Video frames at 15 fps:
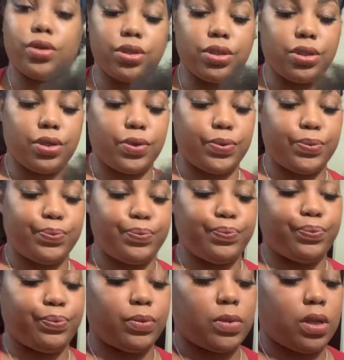So
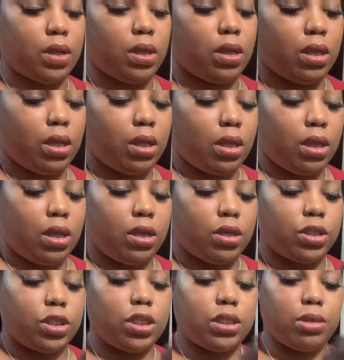
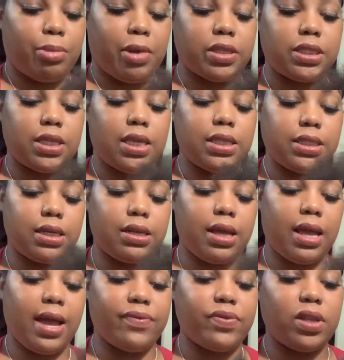she's about to eat dinner
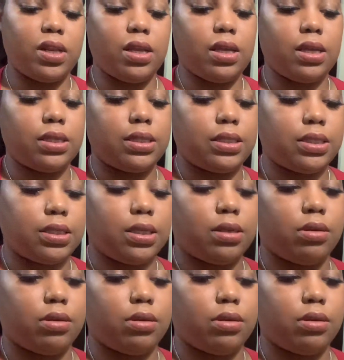after this.